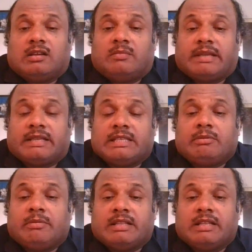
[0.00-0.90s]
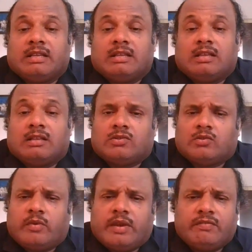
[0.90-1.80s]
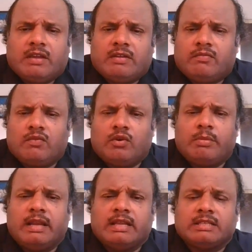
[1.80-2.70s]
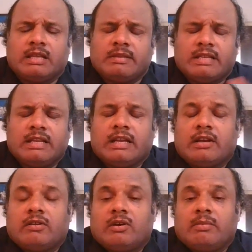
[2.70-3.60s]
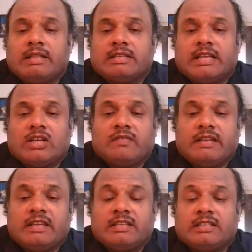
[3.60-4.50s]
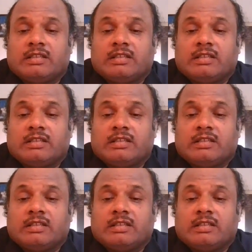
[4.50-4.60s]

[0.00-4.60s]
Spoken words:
maximum, I think. So 25 floor buildings are basically controlled by the set of energy.